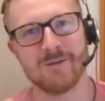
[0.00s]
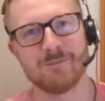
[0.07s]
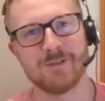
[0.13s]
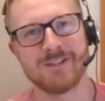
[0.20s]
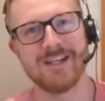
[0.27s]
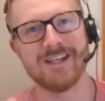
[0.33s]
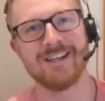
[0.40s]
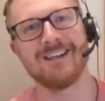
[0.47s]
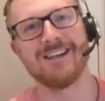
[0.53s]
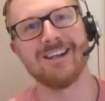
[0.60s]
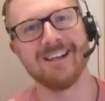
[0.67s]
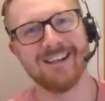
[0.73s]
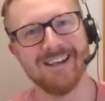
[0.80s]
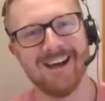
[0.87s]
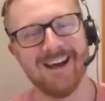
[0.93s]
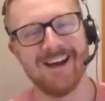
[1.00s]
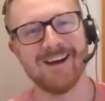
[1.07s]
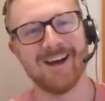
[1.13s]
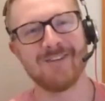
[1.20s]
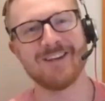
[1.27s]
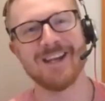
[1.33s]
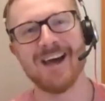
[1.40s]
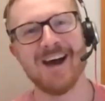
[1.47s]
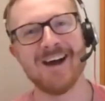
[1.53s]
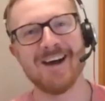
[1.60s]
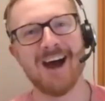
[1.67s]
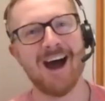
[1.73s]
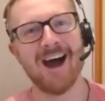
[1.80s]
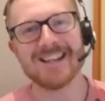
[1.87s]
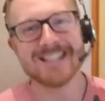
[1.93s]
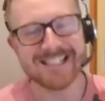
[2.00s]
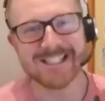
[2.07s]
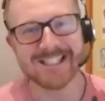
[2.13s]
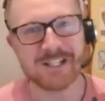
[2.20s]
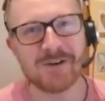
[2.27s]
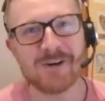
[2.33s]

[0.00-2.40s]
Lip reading: particularly, I mean, I didn't do